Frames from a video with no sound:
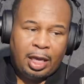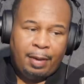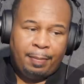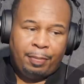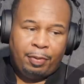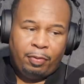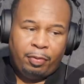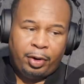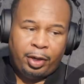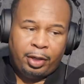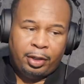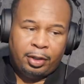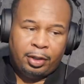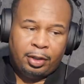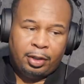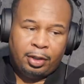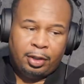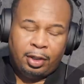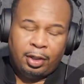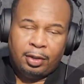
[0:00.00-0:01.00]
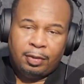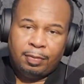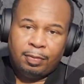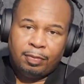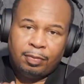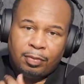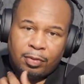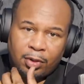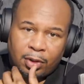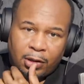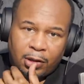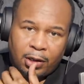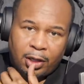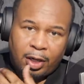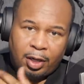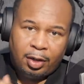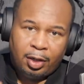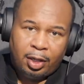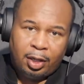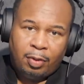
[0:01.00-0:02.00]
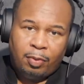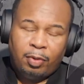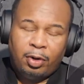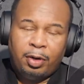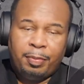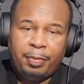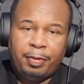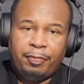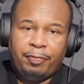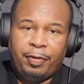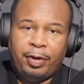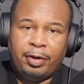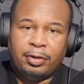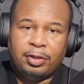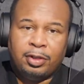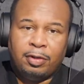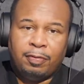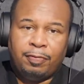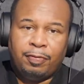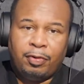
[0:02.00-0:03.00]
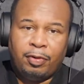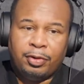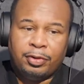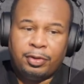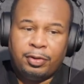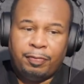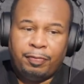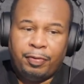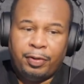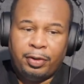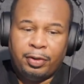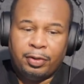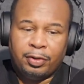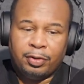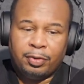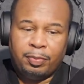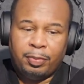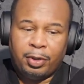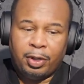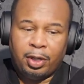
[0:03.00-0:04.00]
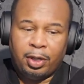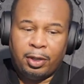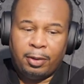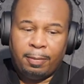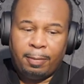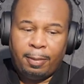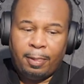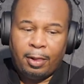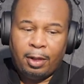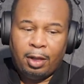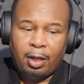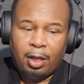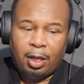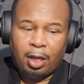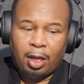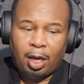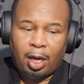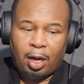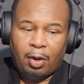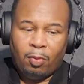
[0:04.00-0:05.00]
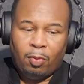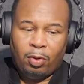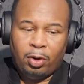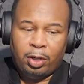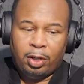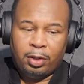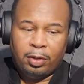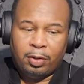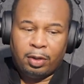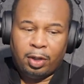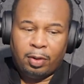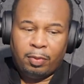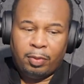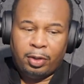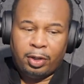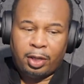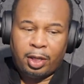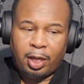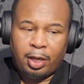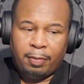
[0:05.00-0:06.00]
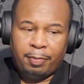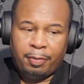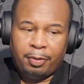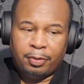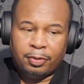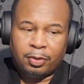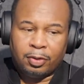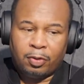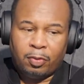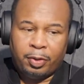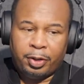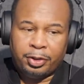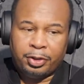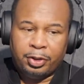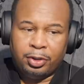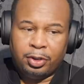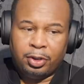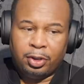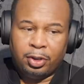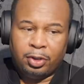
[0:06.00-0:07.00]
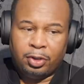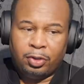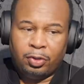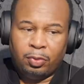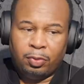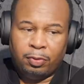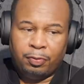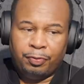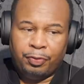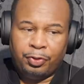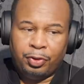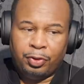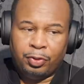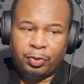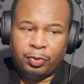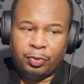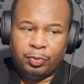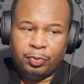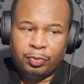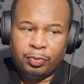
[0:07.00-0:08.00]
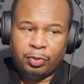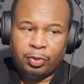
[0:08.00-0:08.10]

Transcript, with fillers: that point, and and I and I want to be fair to the forest defenders, but I want to I want to kind of pose a question to the two of you